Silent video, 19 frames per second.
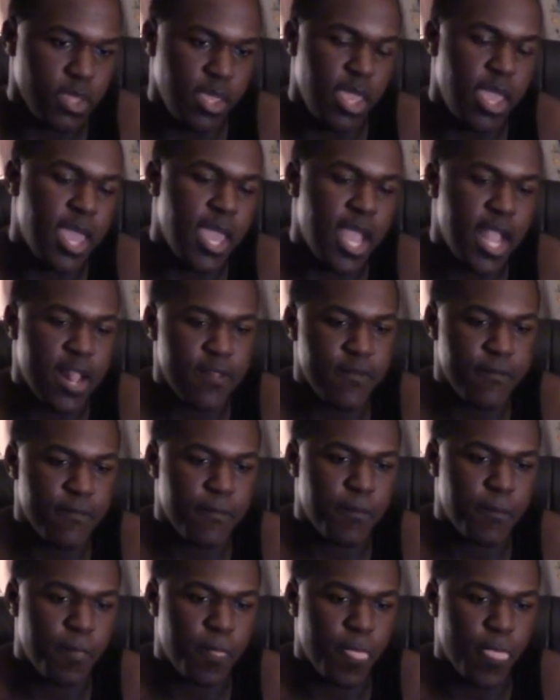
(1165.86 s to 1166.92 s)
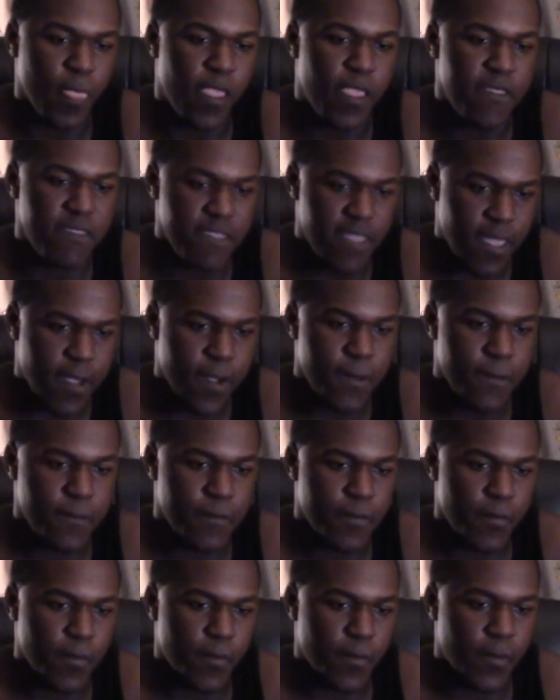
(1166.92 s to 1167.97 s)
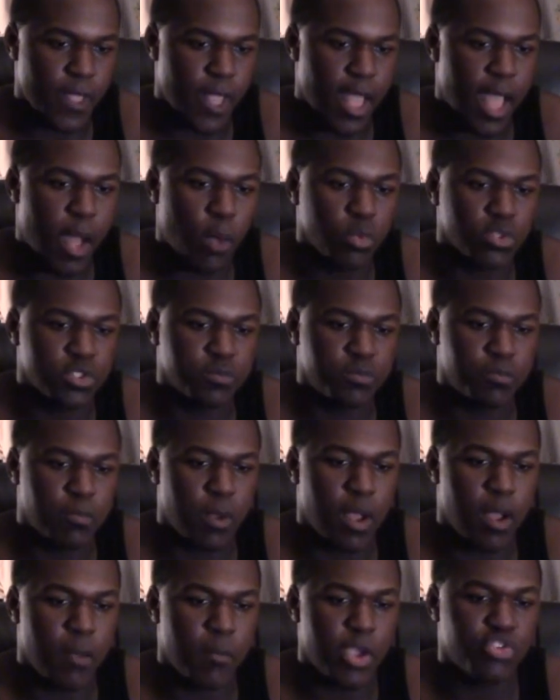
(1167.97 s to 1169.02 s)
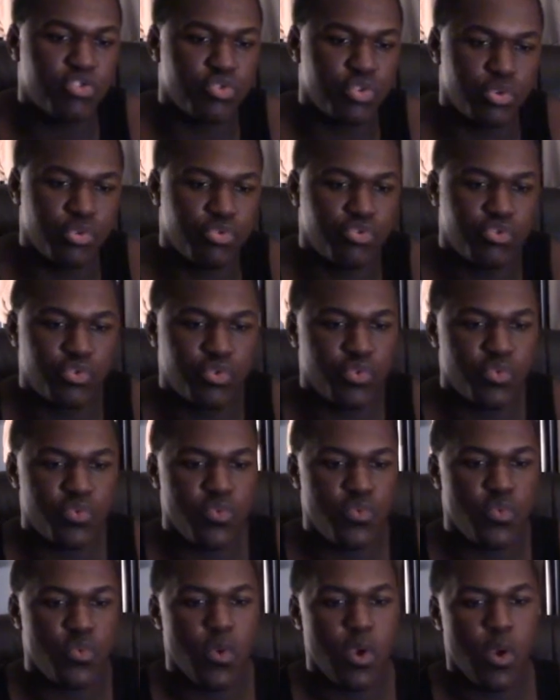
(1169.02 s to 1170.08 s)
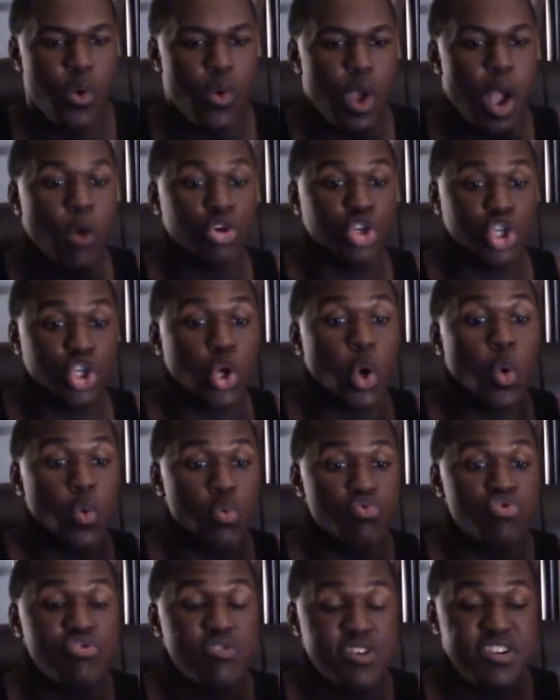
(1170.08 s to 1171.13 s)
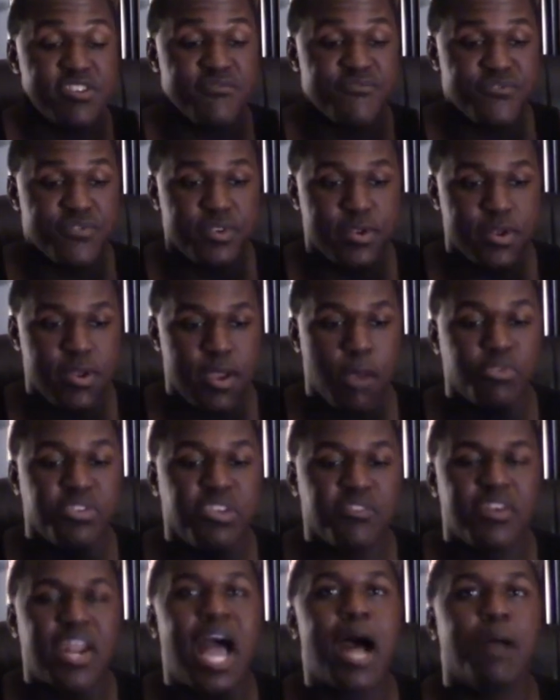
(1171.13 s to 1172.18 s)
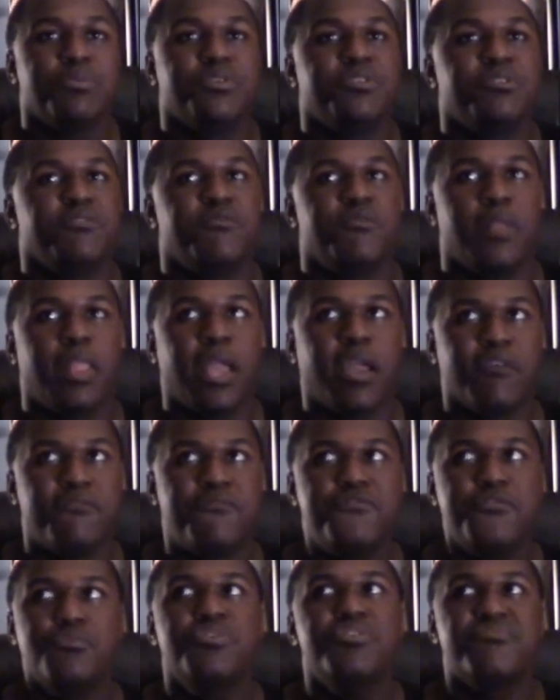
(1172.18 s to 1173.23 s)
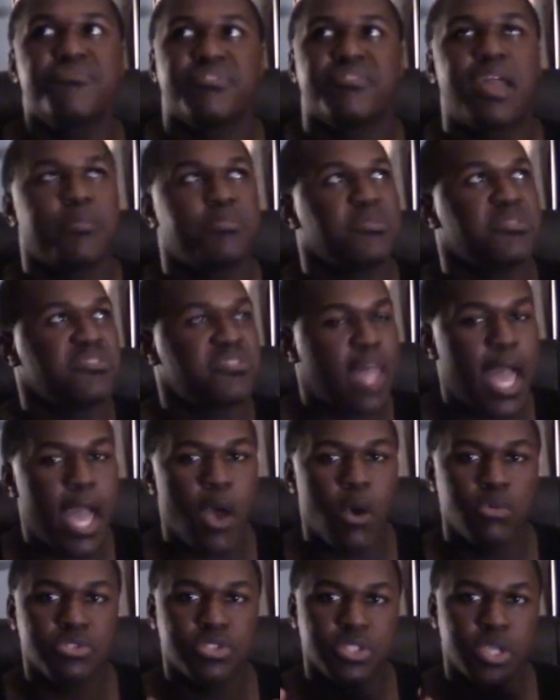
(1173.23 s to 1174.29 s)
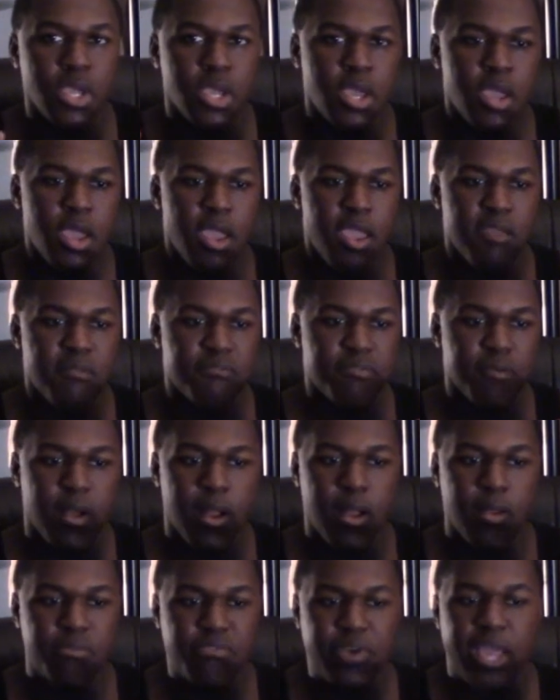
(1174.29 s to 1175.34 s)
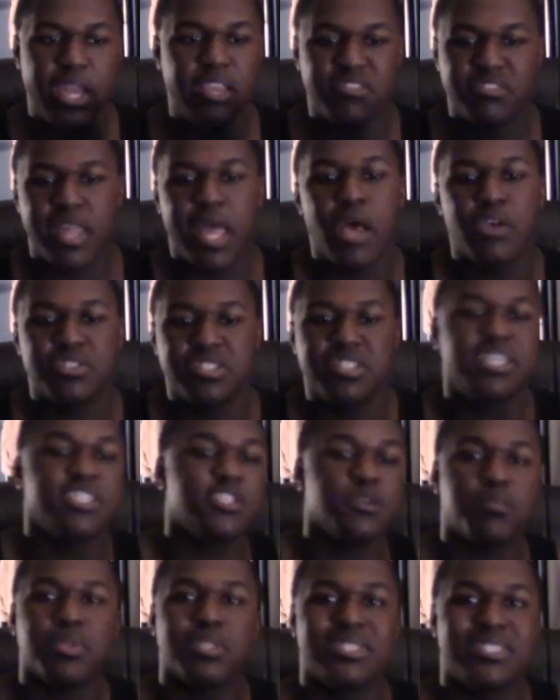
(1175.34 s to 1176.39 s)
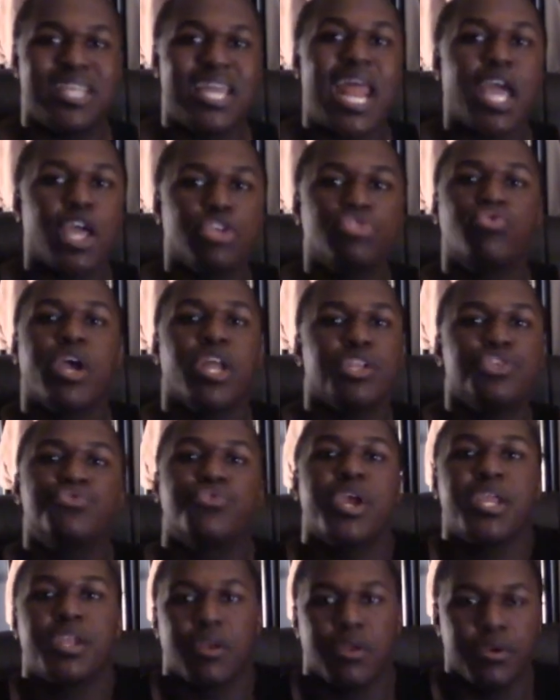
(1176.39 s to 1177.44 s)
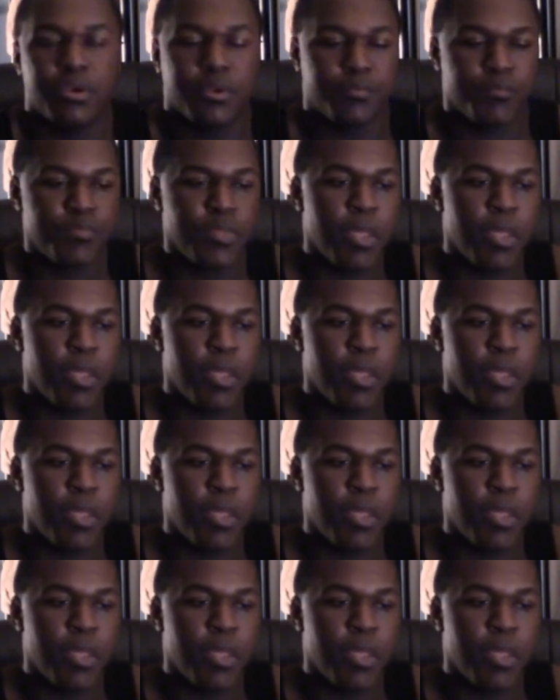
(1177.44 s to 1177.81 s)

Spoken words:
And in there, I was given an option of like a few different types of styles and fighting styles and disciplines that I could try and train under.